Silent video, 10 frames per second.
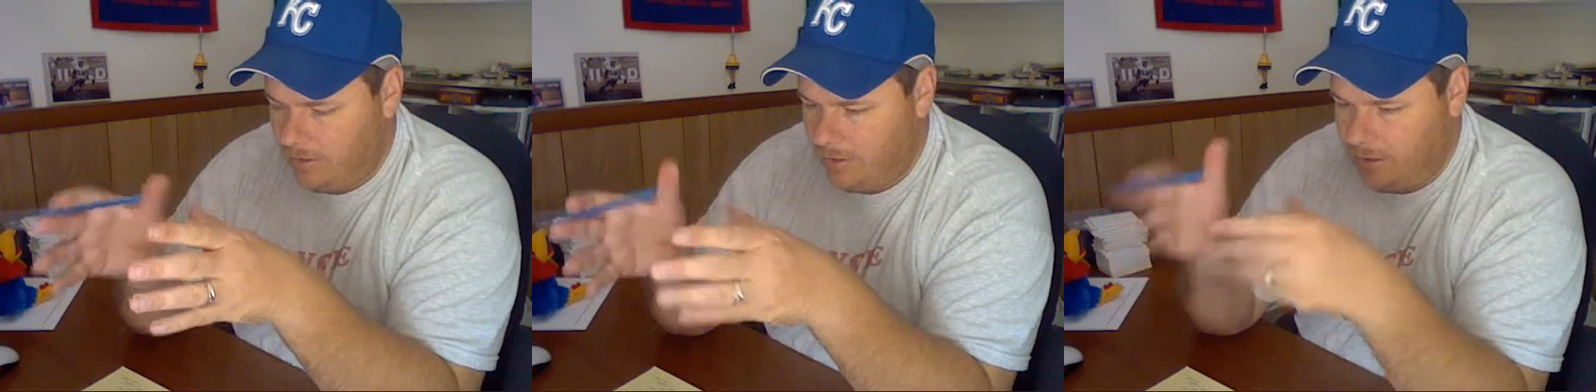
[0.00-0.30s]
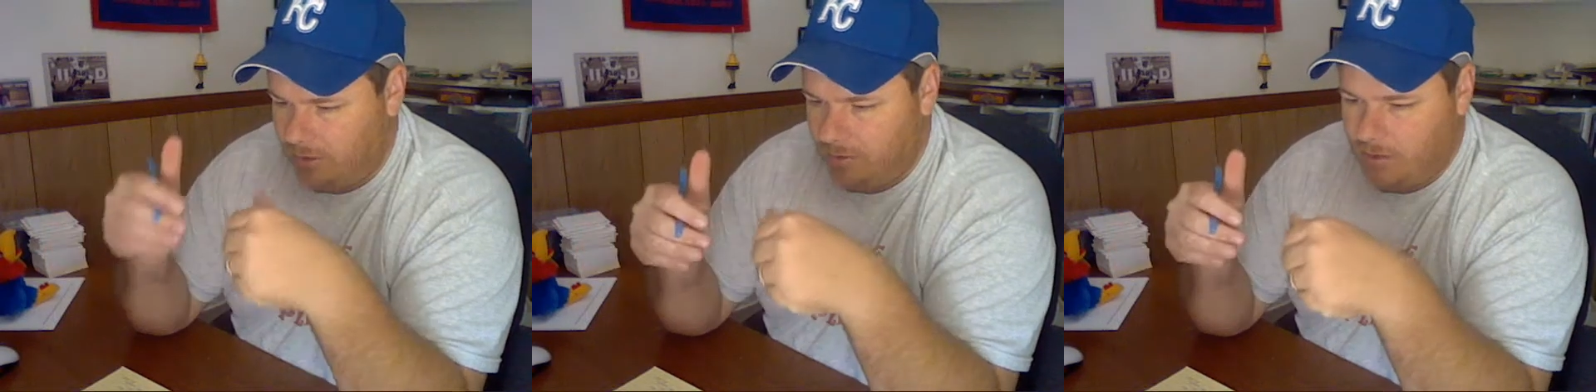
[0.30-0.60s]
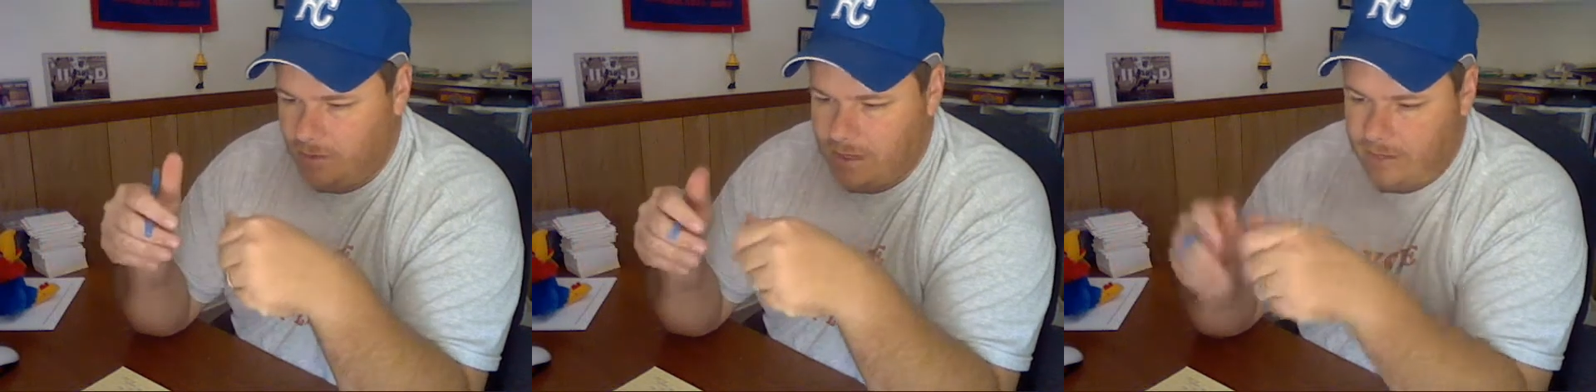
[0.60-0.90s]
at the end
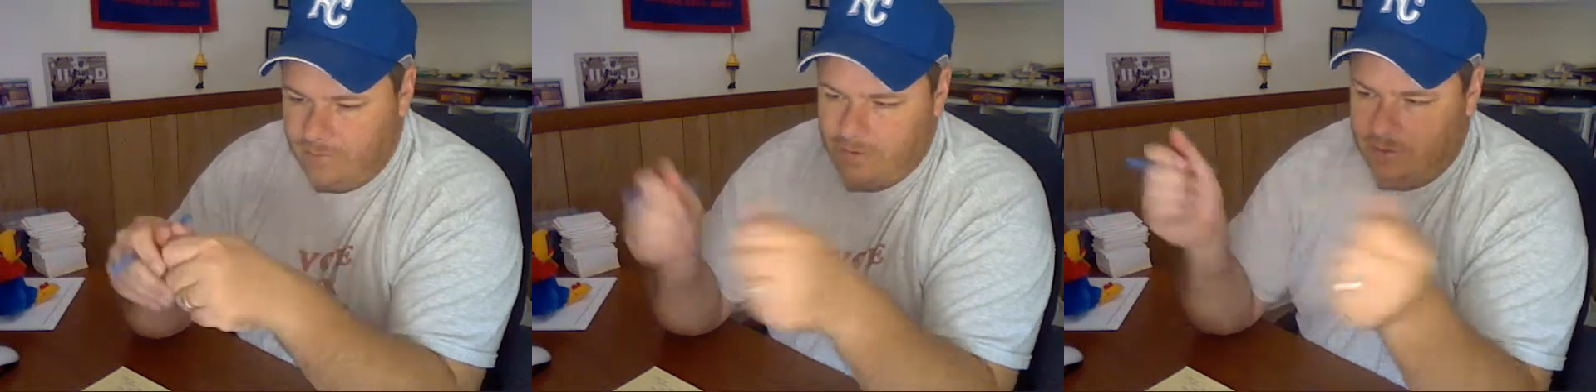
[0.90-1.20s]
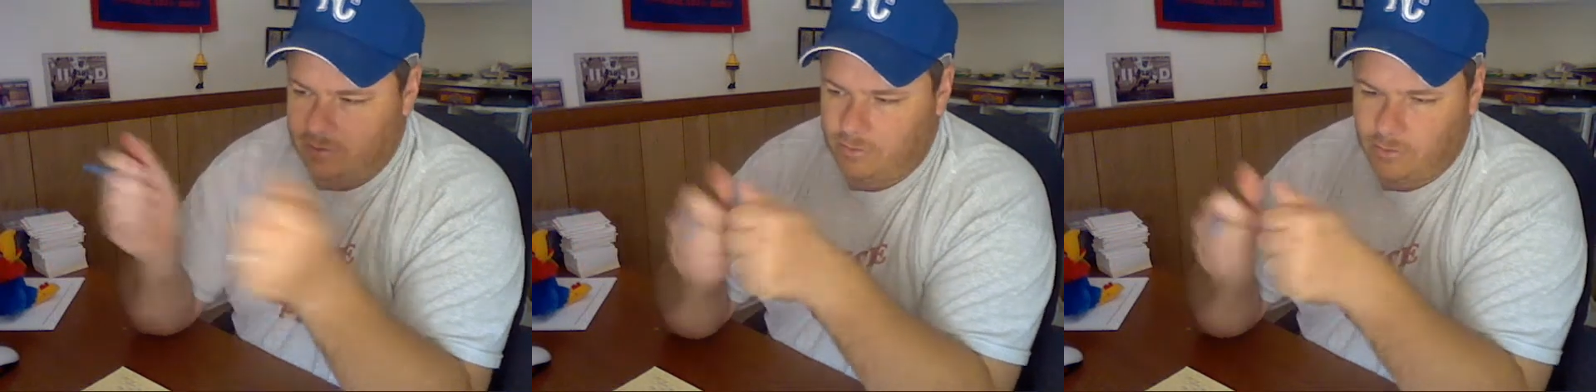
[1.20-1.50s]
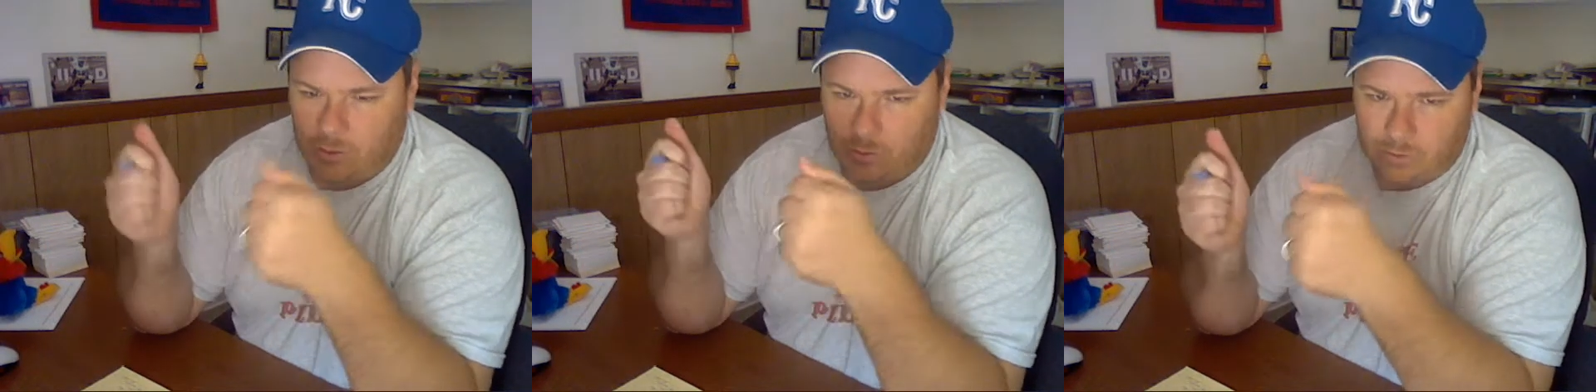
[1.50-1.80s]
of it, now they've got the little
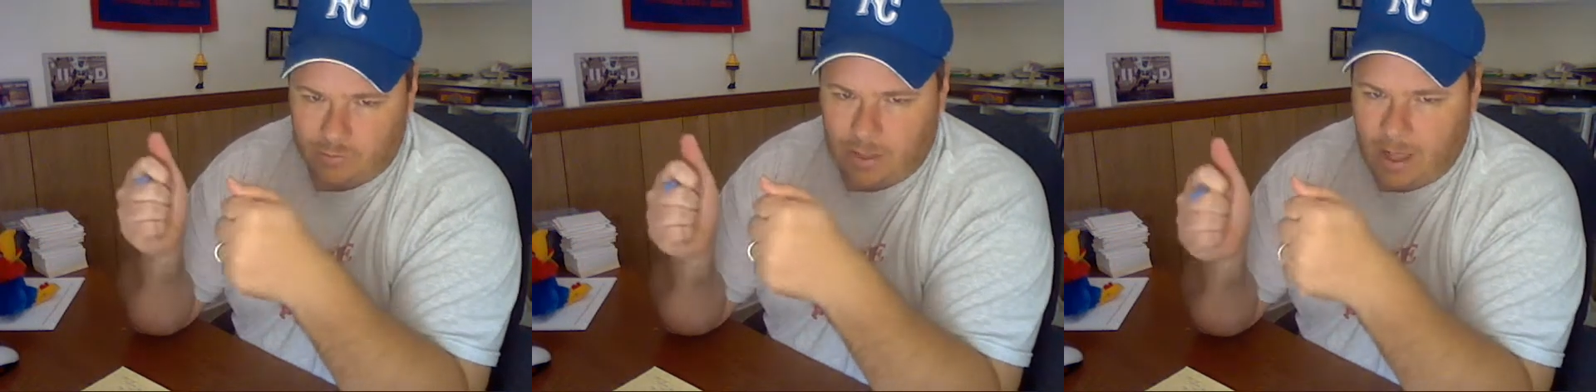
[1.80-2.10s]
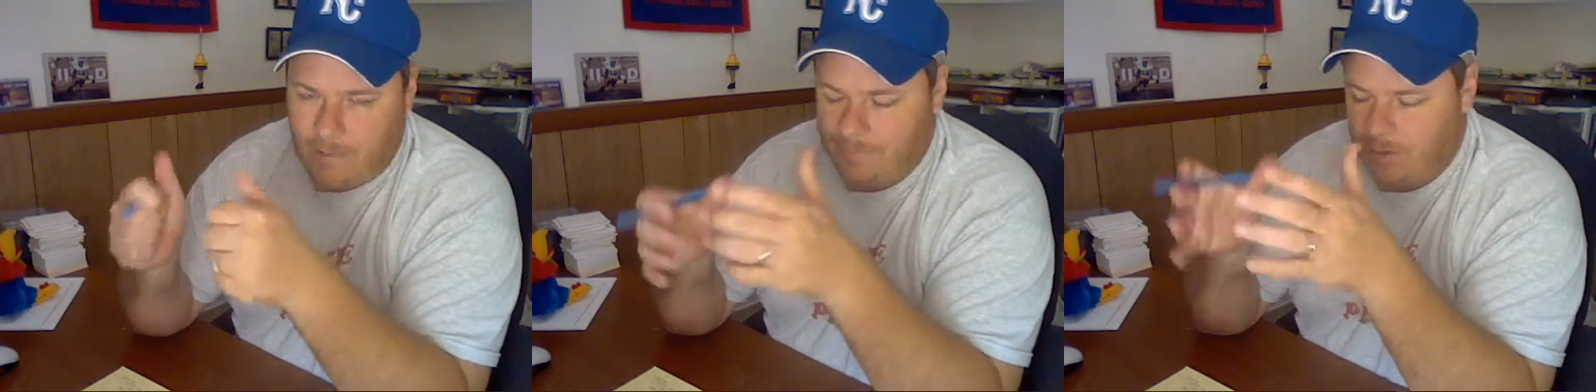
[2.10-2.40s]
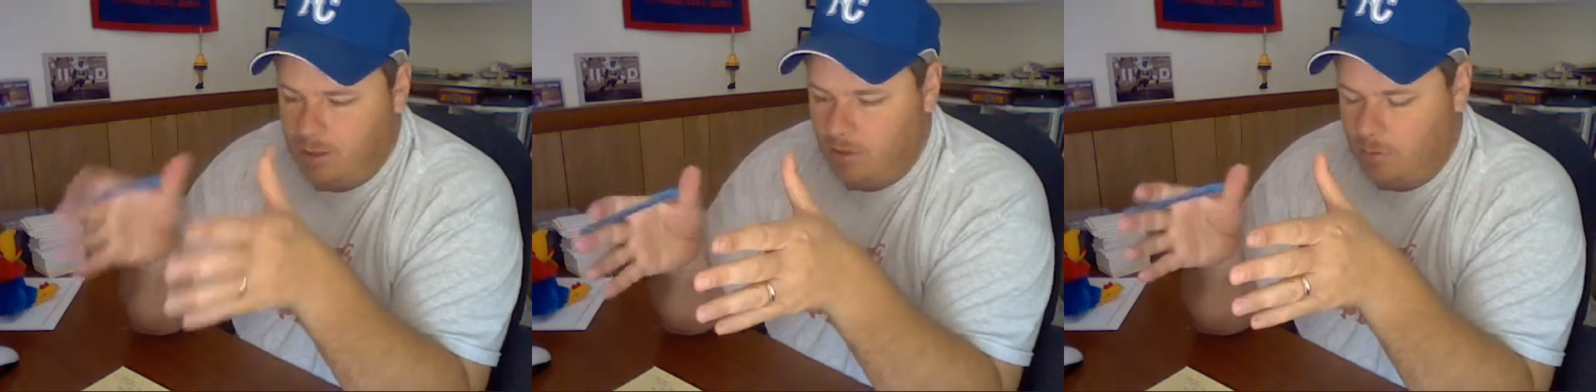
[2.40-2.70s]
coolers of pop.
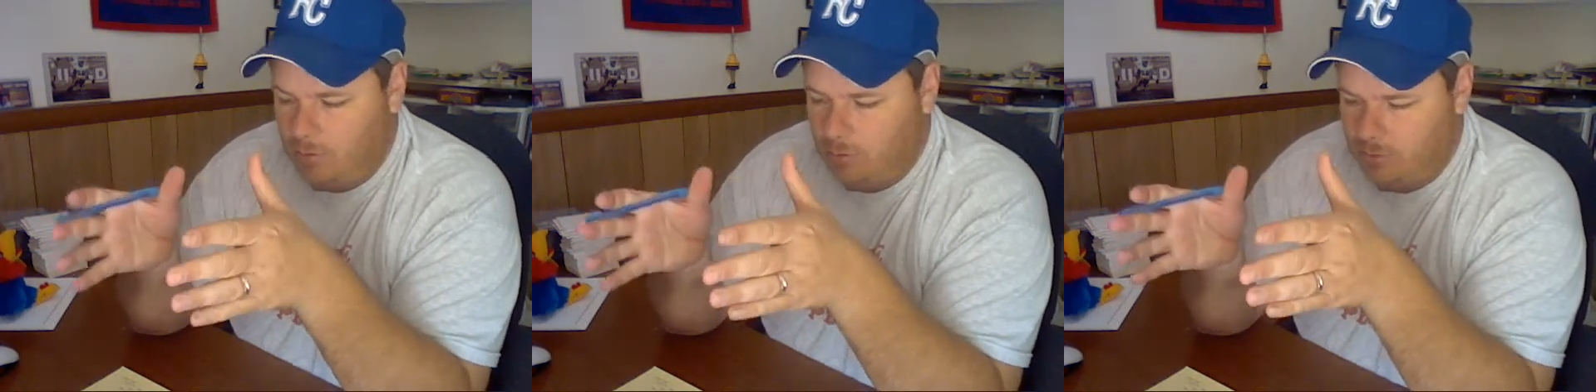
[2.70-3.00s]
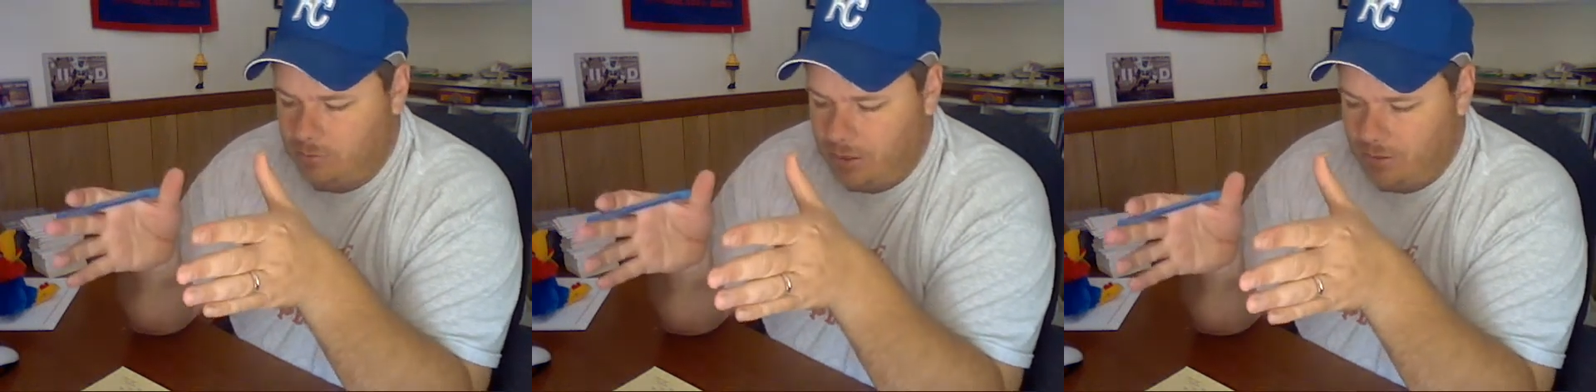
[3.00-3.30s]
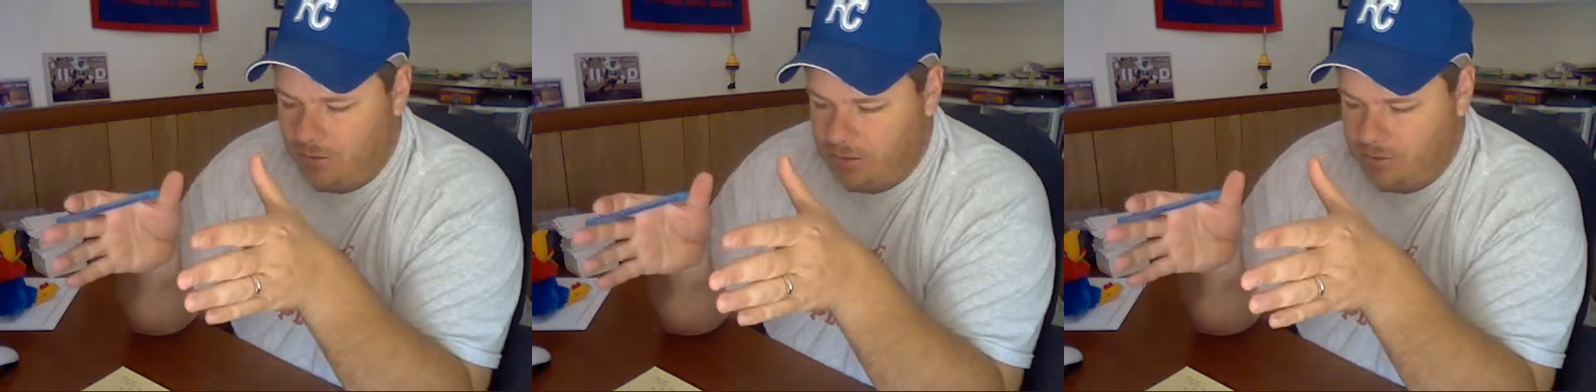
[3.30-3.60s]

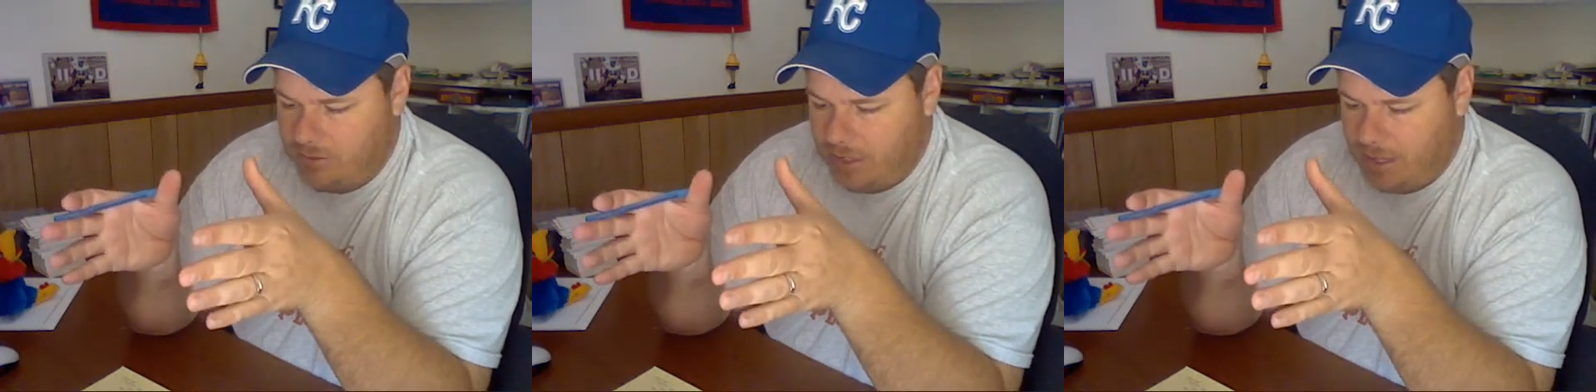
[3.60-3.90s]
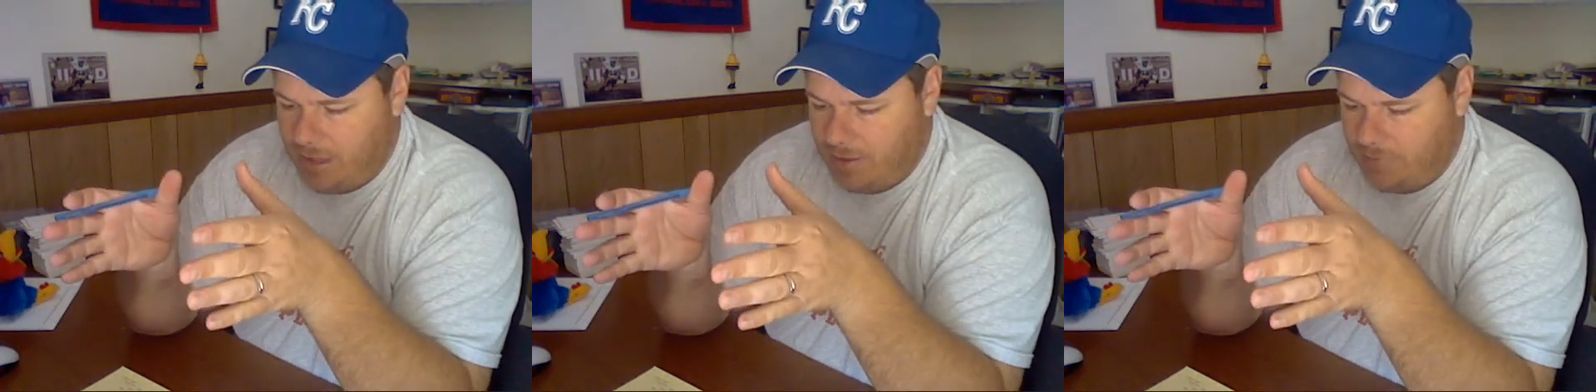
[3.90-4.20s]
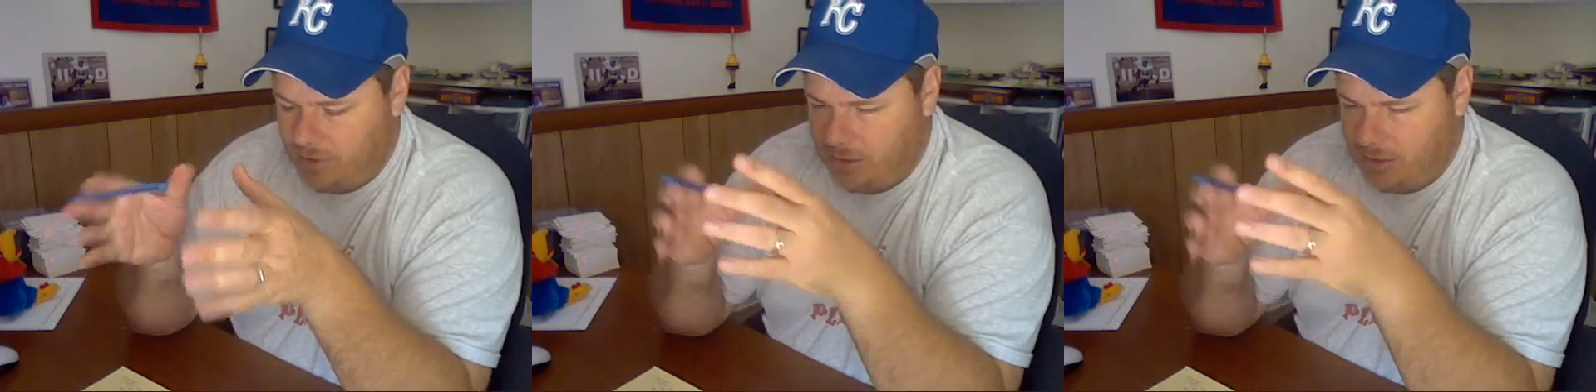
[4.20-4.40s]
There they used to have, on